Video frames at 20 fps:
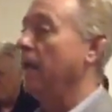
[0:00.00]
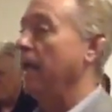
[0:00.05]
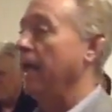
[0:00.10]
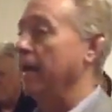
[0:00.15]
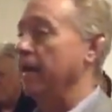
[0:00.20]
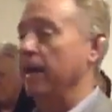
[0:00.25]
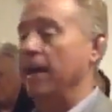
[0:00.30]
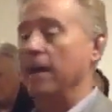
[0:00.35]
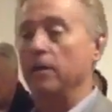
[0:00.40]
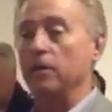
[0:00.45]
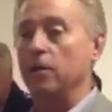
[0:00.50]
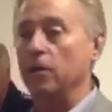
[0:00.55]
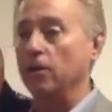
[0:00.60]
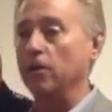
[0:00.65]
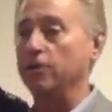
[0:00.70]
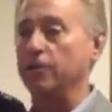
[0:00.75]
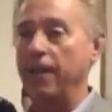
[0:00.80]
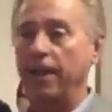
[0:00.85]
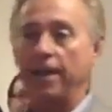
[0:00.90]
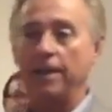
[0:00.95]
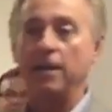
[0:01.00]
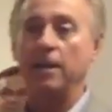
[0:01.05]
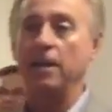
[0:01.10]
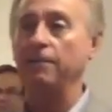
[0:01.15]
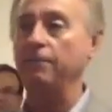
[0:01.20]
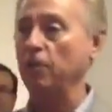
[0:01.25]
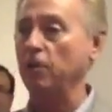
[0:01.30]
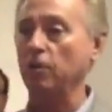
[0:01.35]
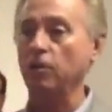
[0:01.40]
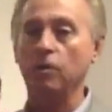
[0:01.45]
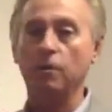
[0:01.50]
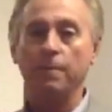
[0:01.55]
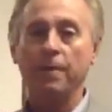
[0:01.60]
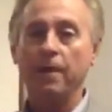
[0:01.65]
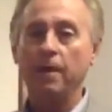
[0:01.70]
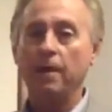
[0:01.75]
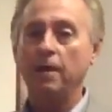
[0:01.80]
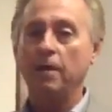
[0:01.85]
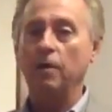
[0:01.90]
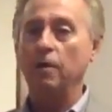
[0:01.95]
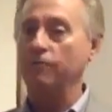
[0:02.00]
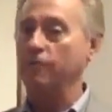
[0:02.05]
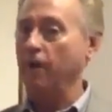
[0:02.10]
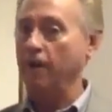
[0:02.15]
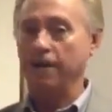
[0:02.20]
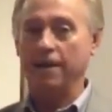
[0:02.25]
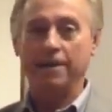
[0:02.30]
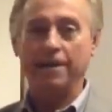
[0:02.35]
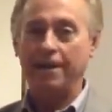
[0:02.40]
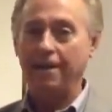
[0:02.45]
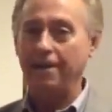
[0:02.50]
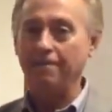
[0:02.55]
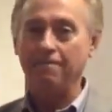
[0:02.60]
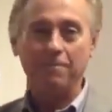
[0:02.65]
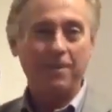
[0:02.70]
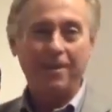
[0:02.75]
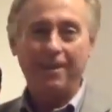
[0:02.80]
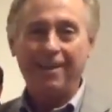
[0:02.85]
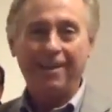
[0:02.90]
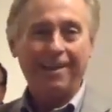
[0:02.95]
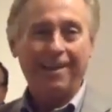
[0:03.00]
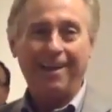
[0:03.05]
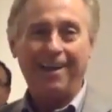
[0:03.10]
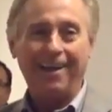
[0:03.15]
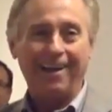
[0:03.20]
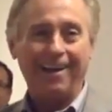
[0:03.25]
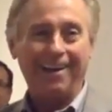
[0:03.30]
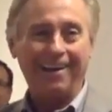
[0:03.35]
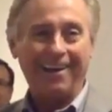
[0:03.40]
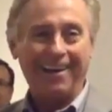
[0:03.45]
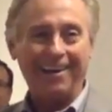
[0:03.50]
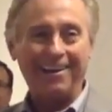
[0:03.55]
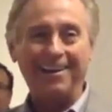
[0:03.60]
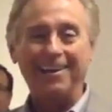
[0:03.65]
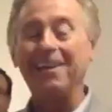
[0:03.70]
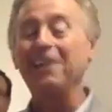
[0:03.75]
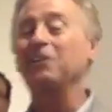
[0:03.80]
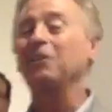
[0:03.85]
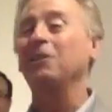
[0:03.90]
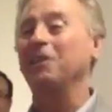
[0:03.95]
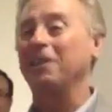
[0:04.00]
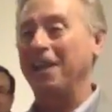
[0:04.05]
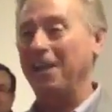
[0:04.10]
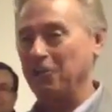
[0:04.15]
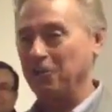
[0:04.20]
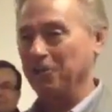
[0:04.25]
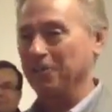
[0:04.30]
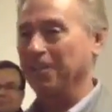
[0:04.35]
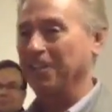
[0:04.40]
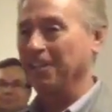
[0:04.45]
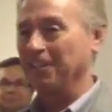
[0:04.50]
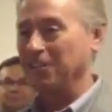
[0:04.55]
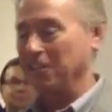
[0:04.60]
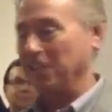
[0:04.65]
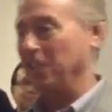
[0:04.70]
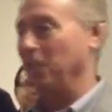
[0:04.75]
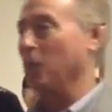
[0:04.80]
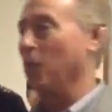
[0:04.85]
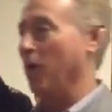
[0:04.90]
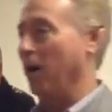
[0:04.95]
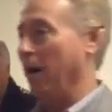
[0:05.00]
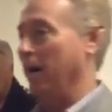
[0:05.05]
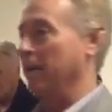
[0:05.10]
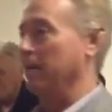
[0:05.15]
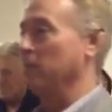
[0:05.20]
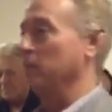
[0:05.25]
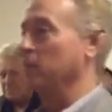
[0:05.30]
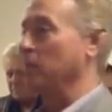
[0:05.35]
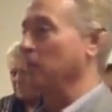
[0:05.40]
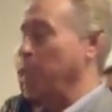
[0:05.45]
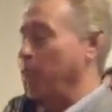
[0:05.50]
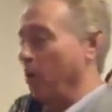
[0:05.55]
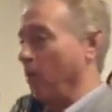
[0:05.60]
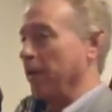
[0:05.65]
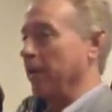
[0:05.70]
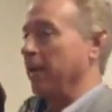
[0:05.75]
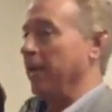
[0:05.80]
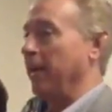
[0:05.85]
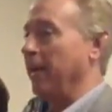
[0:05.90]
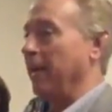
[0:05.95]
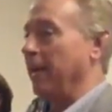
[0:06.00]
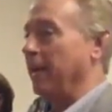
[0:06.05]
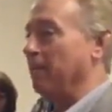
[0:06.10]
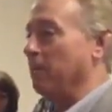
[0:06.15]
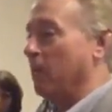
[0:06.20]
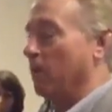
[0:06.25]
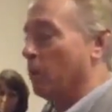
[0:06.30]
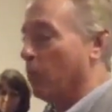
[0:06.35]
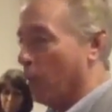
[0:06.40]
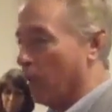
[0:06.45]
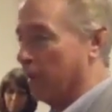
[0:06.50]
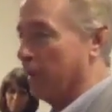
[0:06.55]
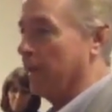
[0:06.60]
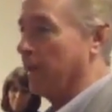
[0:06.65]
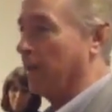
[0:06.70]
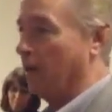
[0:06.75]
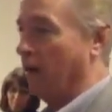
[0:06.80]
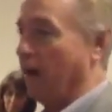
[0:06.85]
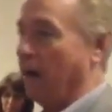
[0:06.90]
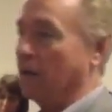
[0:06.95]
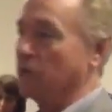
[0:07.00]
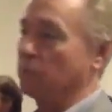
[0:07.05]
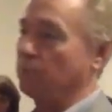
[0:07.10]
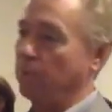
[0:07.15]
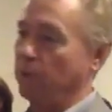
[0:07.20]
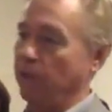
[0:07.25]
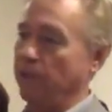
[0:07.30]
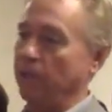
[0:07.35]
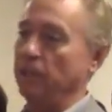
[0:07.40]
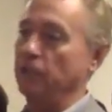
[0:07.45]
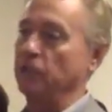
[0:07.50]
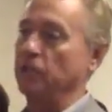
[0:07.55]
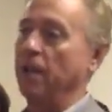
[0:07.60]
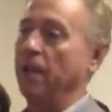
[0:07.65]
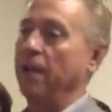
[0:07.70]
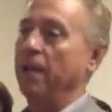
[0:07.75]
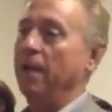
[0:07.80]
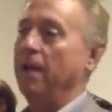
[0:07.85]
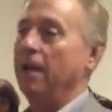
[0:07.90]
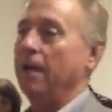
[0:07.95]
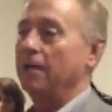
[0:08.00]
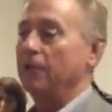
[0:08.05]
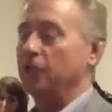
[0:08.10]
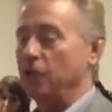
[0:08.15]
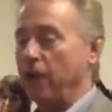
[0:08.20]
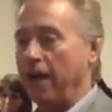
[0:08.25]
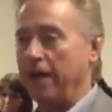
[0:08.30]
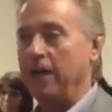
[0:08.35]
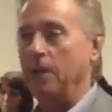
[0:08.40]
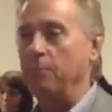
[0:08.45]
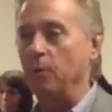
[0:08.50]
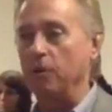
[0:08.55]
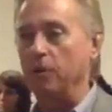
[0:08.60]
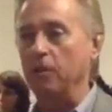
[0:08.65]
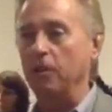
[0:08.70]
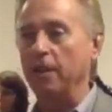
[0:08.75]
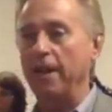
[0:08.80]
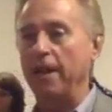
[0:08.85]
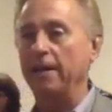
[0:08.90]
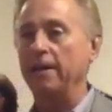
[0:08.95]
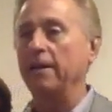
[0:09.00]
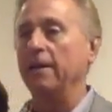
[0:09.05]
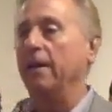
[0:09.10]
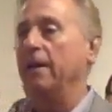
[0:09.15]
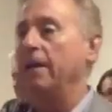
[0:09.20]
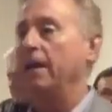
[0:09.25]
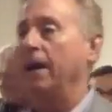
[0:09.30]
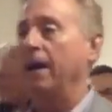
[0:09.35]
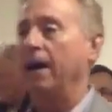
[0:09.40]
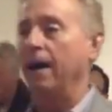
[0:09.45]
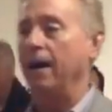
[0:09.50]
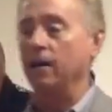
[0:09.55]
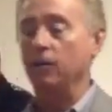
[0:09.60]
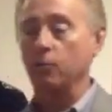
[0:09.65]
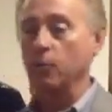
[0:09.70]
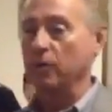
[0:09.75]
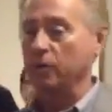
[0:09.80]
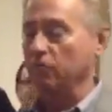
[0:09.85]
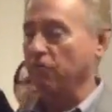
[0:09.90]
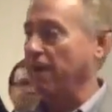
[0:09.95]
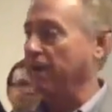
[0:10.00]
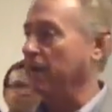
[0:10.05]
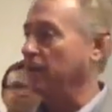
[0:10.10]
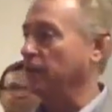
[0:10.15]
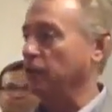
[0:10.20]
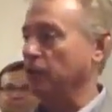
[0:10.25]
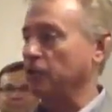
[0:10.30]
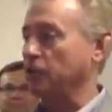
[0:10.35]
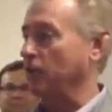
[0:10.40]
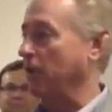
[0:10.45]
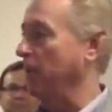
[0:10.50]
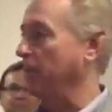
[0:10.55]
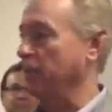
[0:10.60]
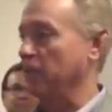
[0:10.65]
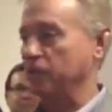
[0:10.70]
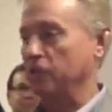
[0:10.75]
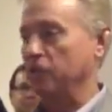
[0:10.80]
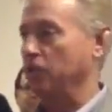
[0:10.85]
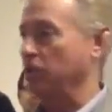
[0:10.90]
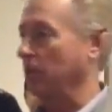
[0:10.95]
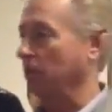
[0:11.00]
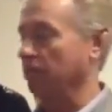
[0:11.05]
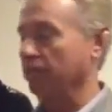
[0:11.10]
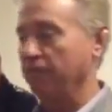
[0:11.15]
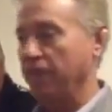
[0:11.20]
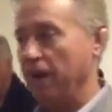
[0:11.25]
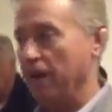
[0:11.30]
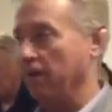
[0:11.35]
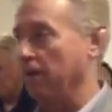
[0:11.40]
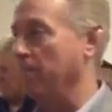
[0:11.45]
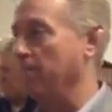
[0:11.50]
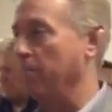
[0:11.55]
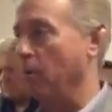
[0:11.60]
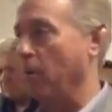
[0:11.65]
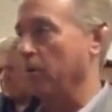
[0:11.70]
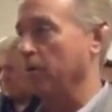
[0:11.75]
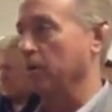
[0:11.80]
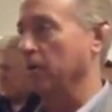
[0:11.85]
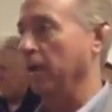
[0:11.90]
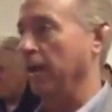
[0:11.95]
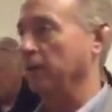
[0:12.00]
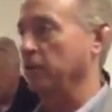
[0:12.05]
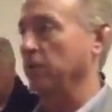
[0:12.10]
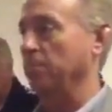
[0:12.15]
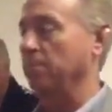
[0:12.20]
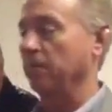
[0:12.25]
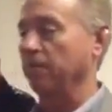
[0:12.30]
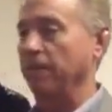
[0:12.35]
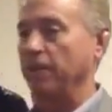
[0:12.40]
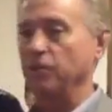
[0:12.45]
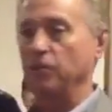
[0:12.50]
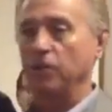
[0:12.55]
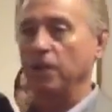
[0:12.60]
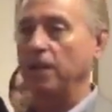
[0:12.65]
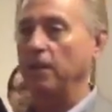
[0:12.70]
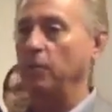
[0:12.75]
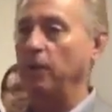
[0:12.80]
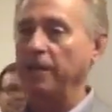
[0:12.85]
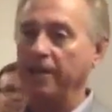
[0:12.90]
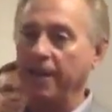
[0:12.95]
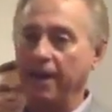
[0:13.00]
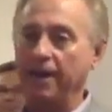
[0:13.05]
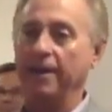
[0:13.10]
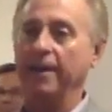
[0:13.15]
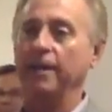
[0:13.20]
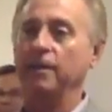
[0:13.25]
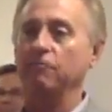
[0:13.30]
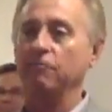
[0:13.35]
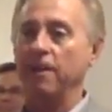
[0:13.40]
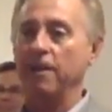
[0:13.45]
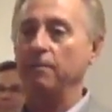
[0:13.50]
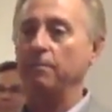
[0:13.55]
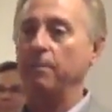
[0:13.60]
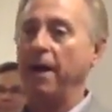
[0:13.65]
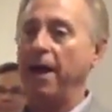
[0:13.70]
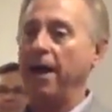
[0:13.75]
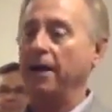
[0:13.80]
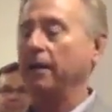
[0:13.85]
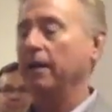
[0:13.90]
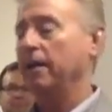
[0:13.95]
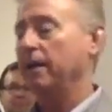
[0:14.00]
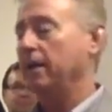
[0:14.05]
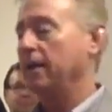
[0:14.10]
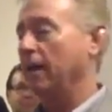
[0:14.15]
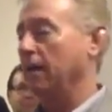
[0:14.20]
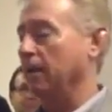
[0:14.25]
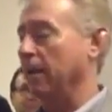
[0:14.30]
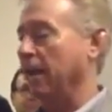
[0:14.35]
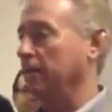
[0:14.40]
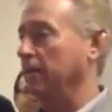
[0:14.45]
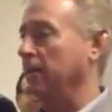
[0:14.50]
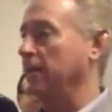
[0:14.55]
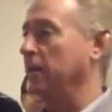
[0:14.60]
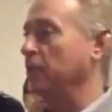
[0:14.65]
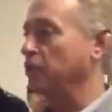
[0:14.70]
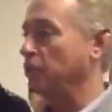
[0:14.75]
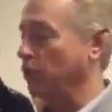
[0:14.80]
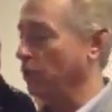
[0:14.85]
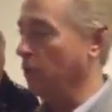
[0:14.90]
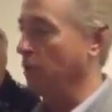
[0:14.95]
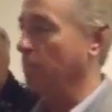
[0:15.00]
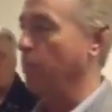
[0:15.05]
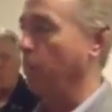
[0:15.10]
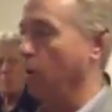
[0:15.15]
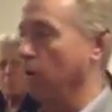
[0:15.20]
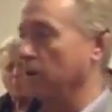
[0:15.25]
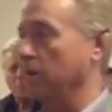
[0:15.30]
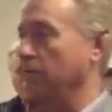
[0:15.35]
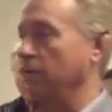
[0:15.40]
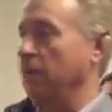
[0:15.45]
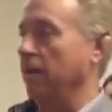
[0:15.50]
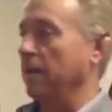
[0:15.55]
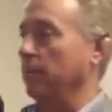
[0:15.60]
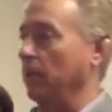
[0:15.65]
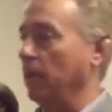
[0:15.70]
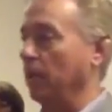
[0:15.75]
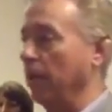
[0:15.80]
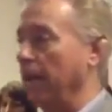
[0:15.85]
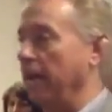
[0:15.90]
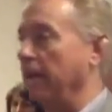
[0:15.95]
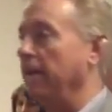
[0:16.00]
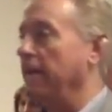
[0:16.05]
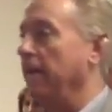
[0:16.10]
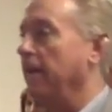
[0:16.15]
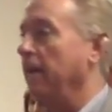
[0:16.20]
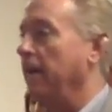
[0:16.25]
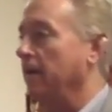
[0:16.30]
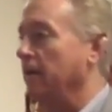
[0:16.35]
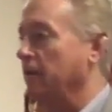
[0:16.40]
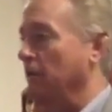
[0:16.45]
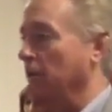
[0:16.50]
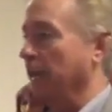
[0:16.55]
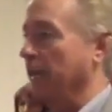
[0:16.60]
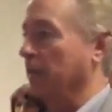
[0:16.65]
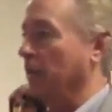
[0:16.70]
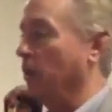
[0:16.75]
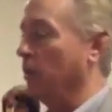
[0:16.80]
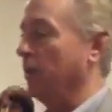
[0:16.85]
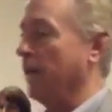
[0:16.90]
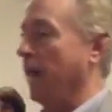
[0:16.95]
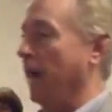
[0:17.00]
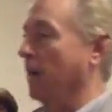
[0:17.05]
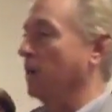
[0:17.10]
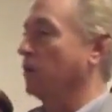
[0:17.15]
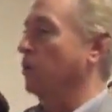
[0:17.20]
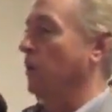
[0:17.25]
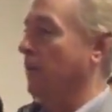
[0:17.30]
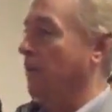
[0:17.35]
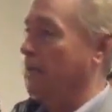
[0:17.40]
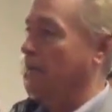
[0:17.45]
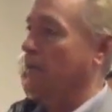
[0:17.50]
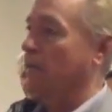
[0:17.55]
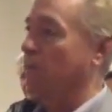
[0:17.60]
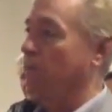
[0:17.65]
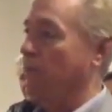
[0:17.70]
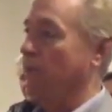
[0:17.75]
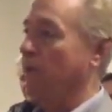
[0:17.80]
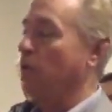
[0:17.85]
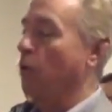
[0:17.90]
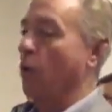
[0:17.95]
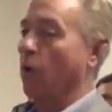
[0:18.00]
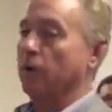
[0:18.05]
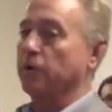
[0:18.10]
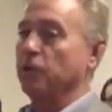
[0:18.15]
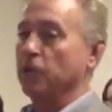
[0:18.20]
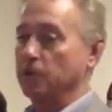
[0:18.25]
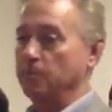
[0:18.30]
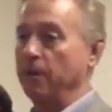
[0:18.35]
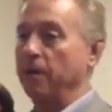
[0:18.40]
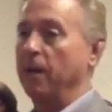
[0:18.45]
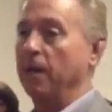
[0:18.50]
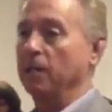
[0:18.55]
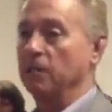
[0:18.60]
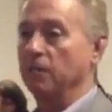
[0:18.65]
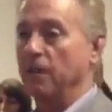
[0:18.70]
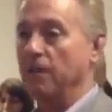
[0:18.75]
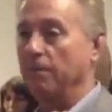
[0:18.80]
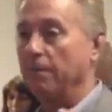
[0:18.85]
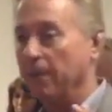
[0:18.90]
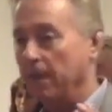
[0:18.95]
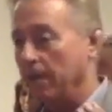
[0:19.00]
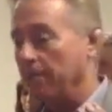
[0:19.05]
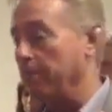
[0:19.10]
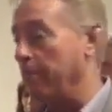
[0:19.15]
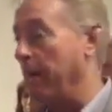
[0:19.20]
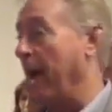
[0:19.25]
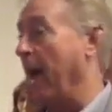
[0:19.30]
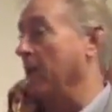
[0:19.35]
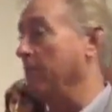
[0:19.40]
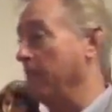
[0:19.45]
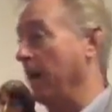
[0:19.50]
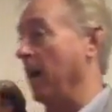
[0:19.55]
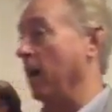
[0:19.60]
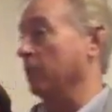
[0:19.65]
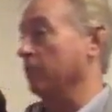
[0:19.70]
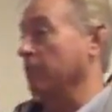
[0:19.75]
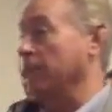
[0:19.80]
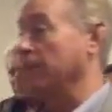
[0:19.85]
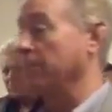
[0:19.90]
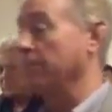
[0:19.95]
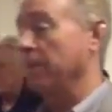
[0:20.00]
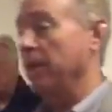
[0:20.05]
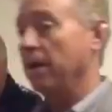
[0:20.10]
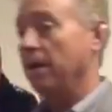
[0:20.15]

And I encourage any of you who have got any inclination to continue on and supporting a worthy cause, please sign up with Glenn. Or with Greg, I should say. This is a very important election provincially. We've got to get Greg back elected. He's too important of an MLA to let go down to an NDP whore just because of a bad boundary.